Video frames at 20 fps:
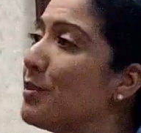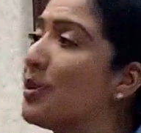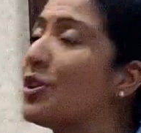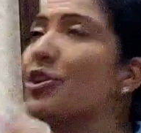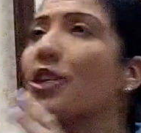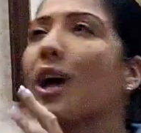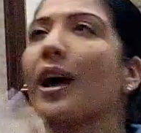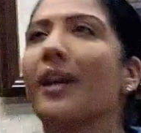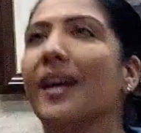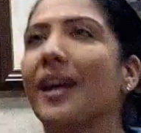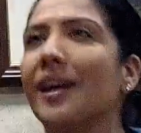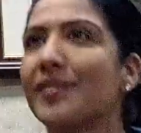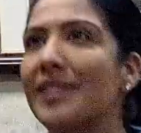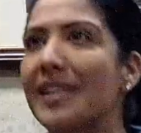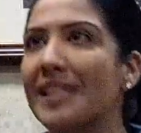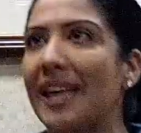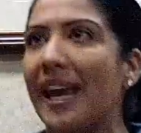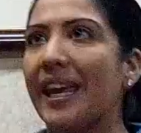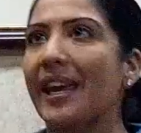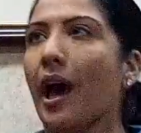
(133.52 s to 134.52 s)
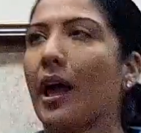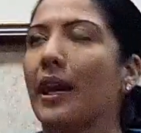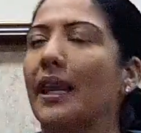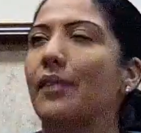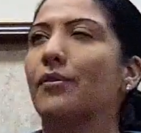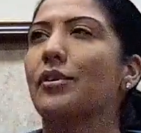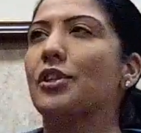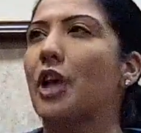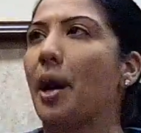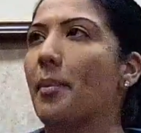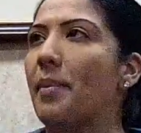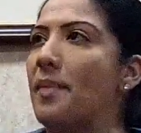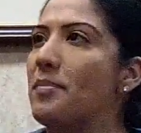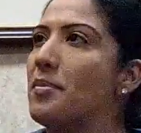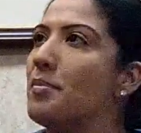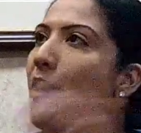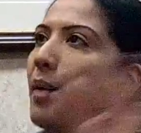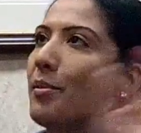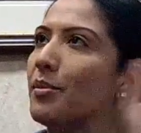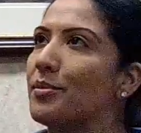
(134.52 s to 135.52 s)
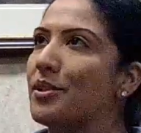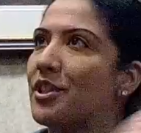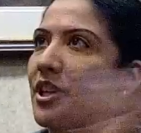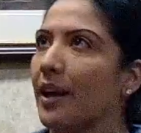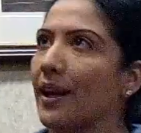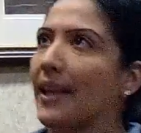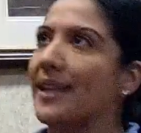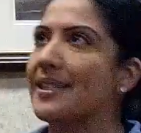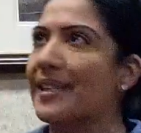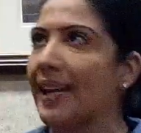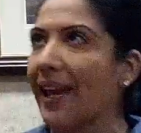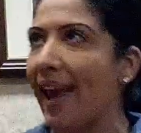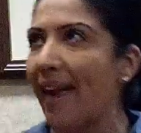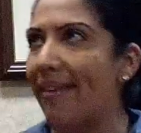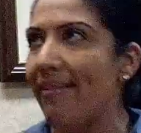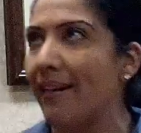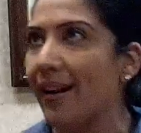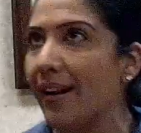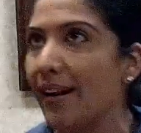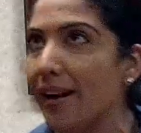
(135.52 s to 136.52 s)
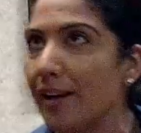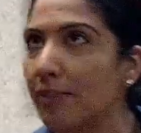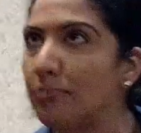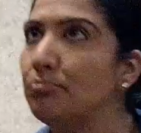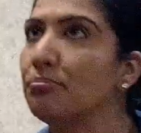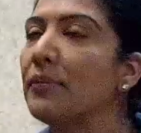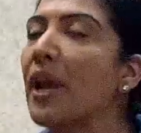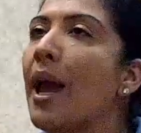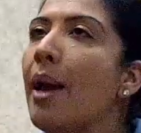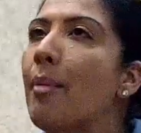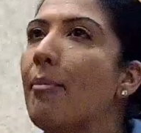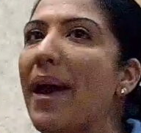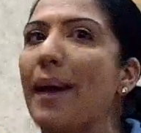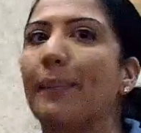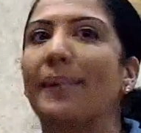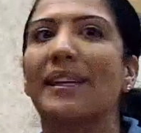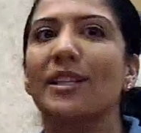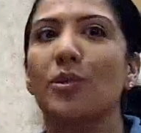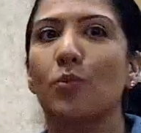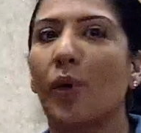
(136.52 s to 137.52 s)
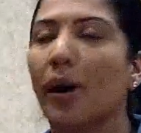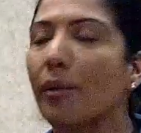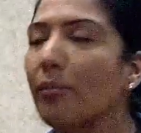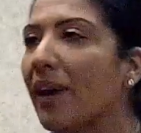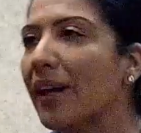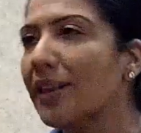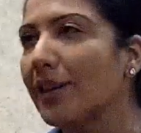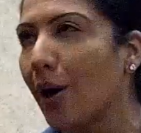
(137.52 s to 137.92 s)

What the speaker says: because y'all love to say y'all live with y'all baby mama, but y'all ain't together. Baby is 1 month